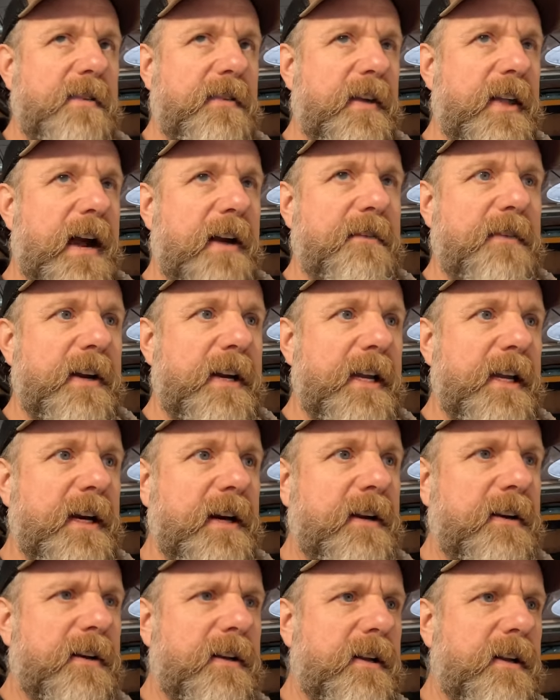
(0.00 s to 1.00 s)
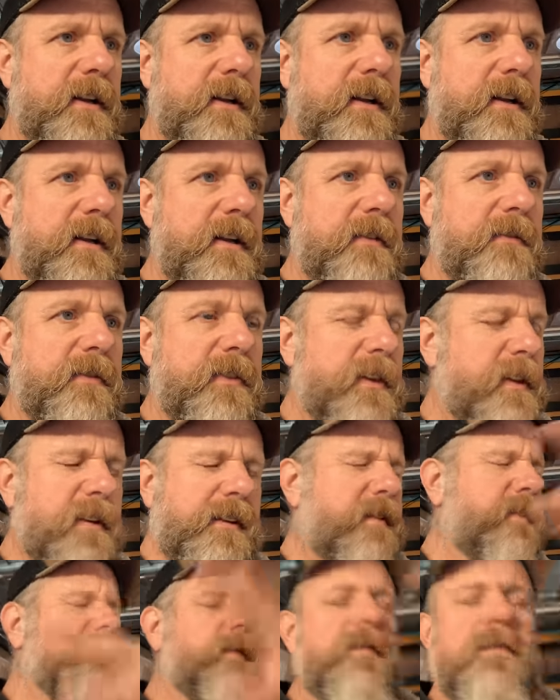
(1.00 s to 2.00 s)
for that video.
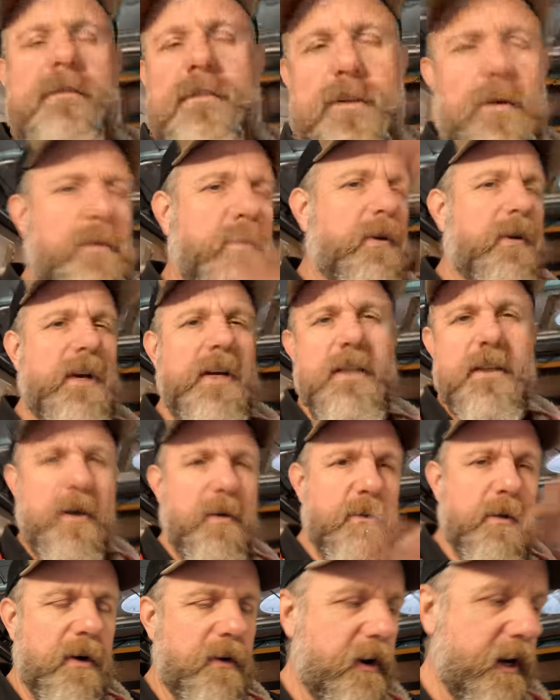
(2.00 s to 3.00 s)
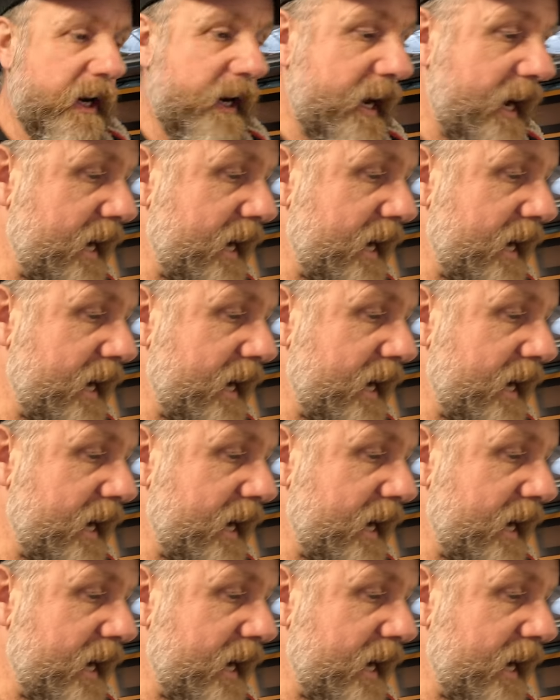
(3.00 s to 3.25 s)
Don't worry, don't worry.